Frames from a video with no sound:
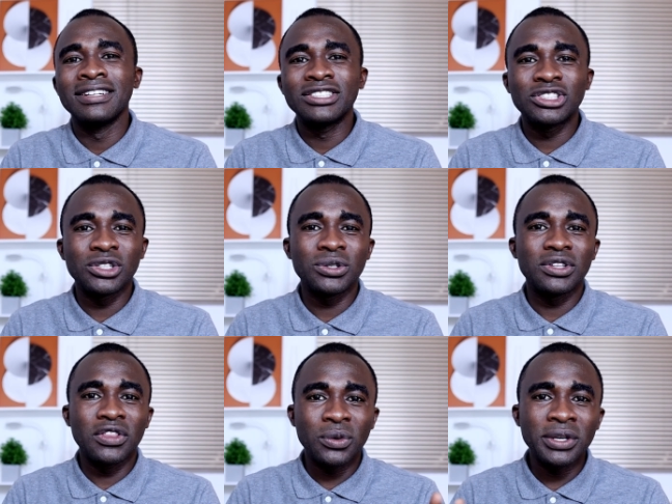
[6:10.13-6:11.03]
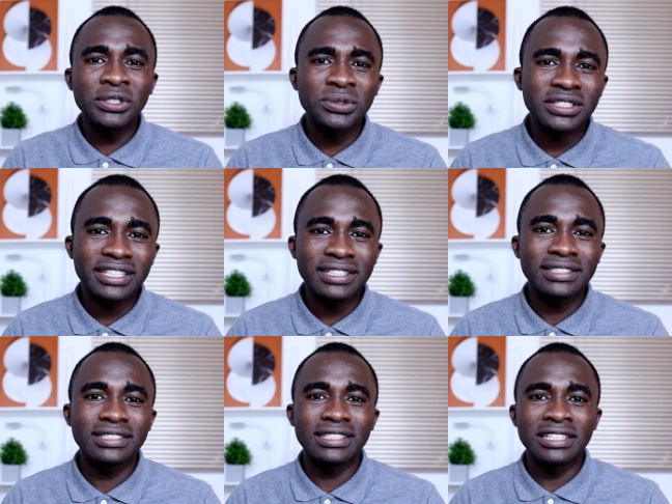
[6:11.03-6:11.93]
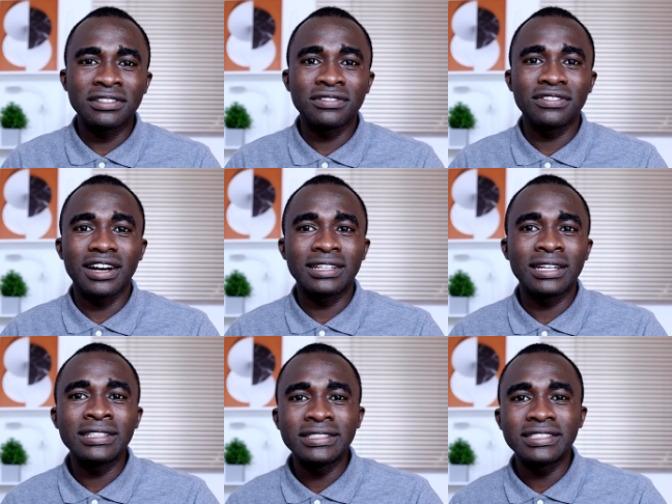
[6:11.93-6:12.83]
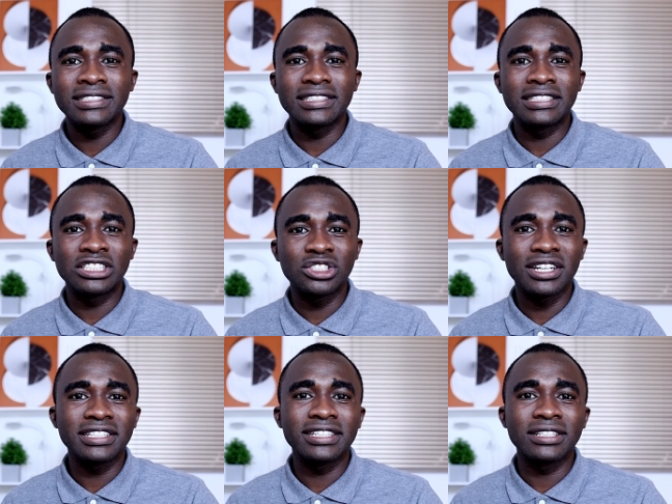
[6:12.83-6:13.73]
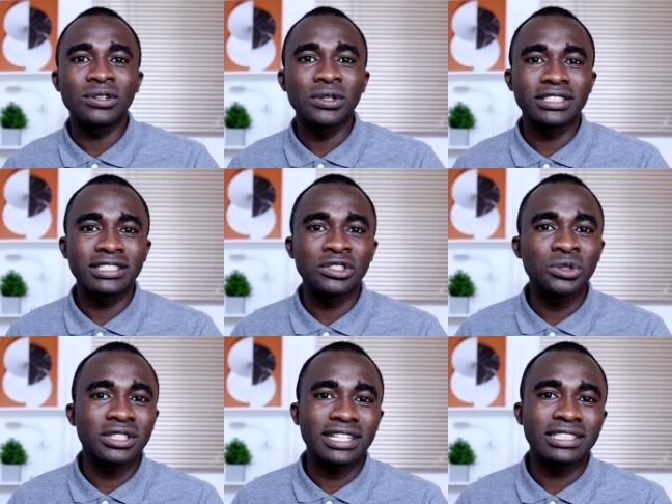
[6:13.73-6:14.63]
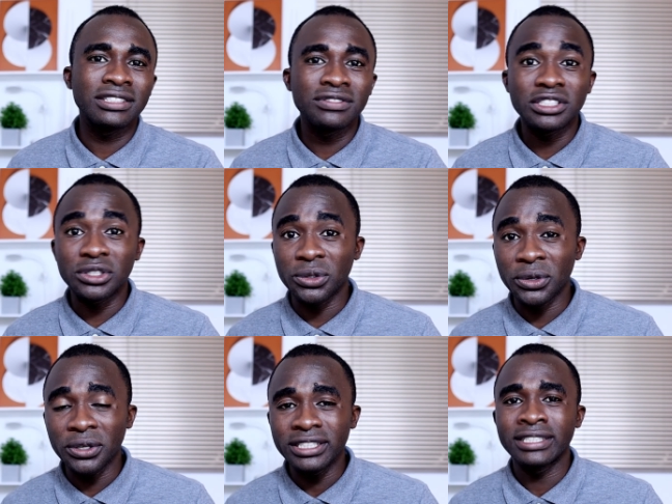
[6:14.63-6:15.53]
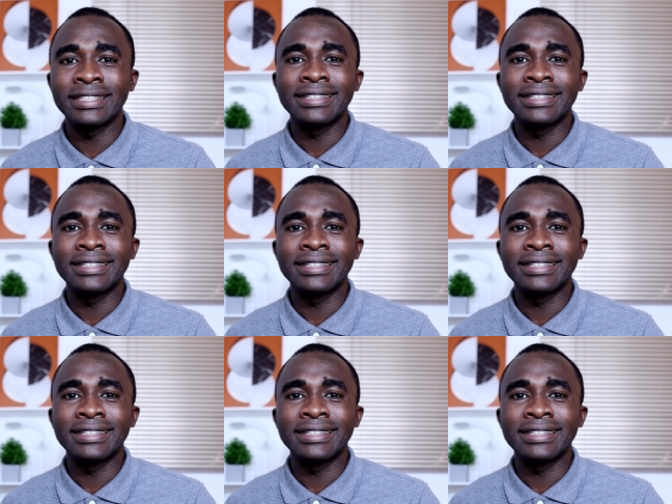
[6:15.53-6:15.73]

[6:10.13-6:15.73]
So the way to test if analytics is tracking logged in user activity or not